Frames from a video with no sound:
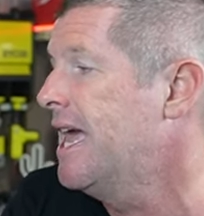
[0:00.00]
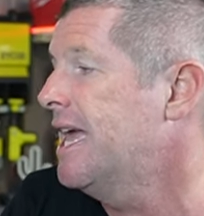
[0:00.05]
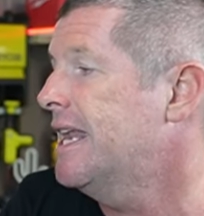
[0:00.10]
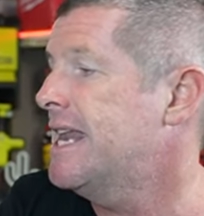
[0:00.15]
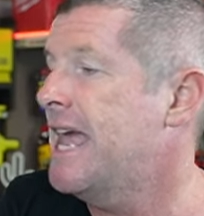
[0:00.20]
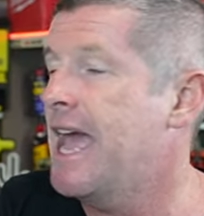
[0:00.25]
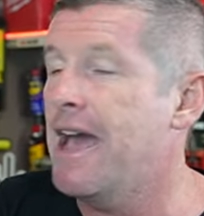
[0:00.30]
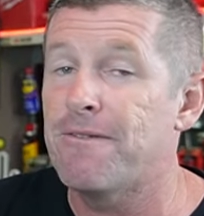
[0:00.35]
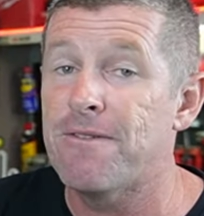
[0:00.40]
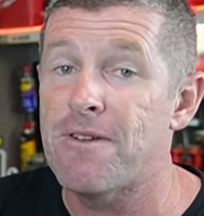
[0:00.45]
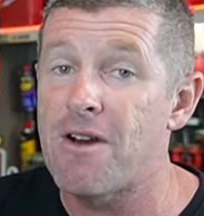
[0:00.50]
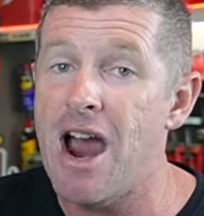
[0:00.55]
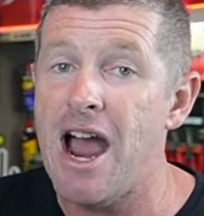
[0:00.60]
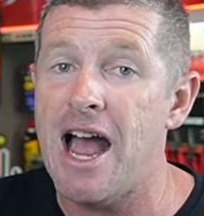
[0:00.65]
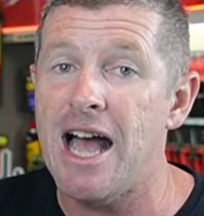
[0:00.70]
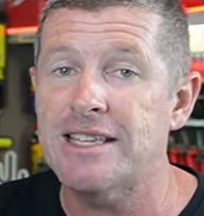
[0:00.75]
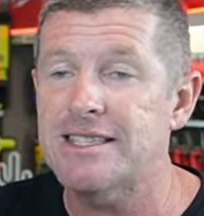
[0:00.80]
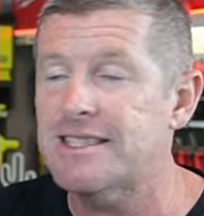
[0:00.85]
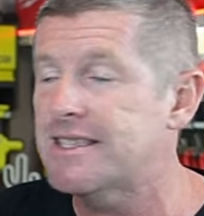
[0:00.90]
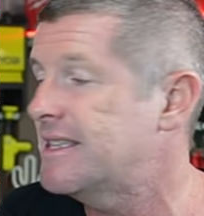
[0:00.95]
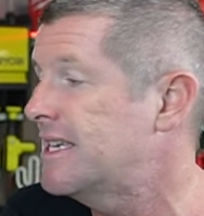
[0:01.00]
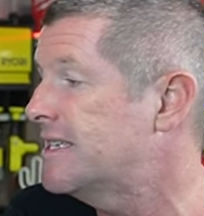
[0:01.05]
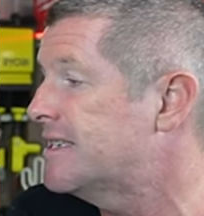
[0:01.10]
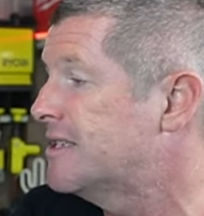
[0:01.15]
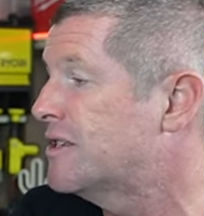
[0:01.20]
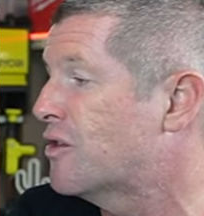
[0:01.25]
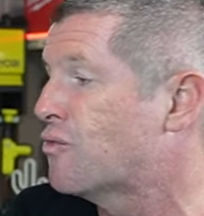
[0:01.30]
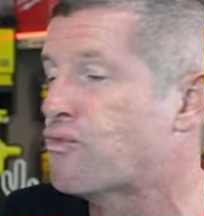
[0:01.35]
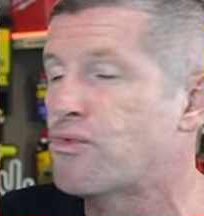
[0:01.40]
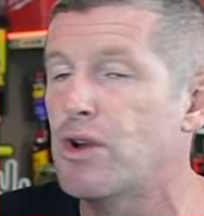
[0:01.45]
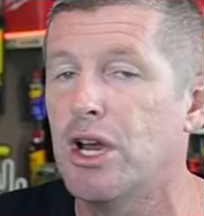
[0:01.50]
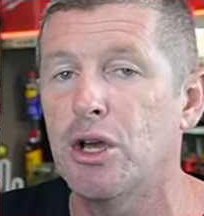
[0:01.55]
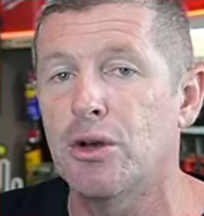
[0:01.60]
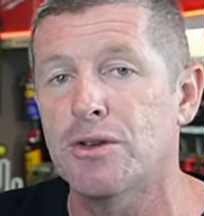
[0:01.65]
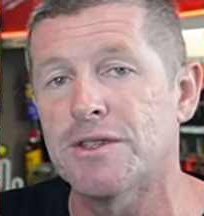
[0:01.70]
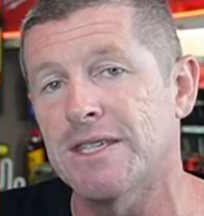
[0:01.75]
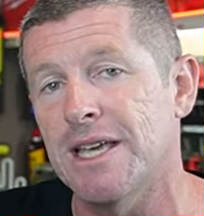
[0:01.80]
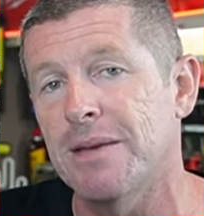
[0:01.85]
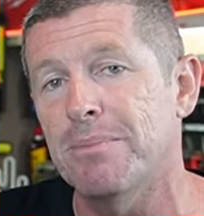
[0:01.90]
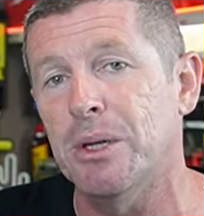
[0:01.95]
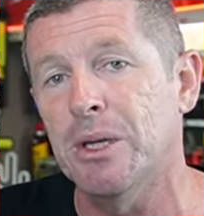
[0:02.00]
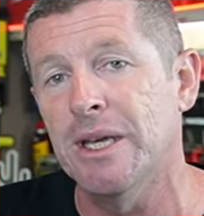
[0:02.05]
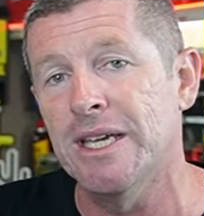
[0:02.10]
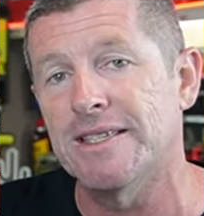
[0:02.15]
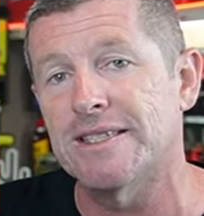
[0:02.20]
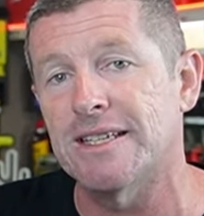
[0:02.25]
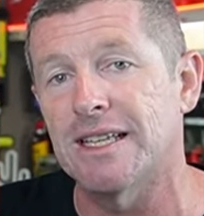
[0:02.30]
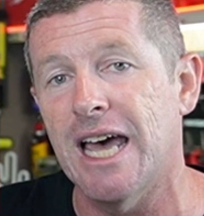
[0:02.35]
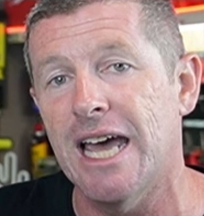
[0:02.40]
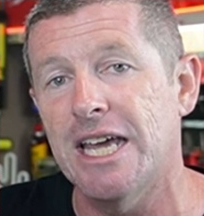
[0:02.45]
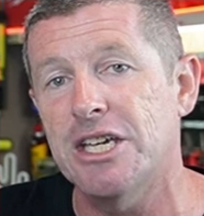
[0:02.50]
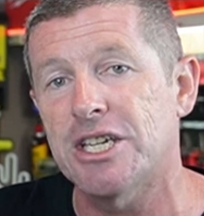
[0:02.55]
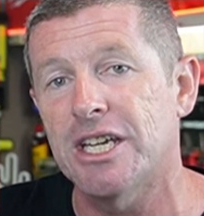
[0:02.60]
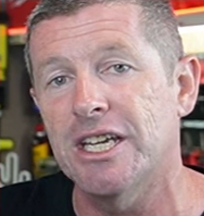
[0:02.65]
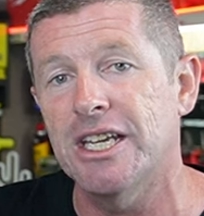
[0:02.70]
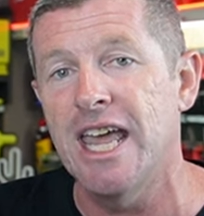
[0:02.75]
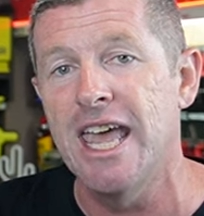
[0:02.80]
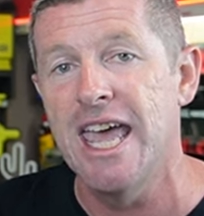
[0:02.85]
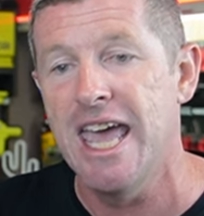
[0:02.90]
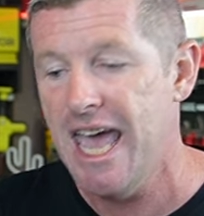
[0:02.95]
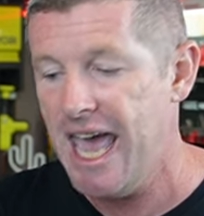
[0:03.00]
Now for us, this is a real simple installation,